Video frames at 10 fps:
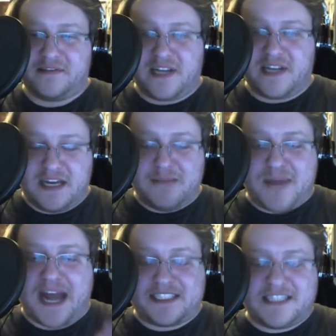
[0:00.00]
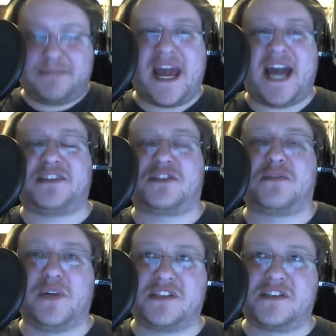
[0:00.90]
impacting patch,
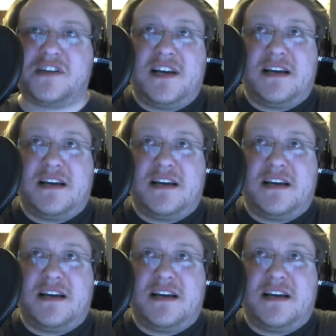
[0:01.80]
which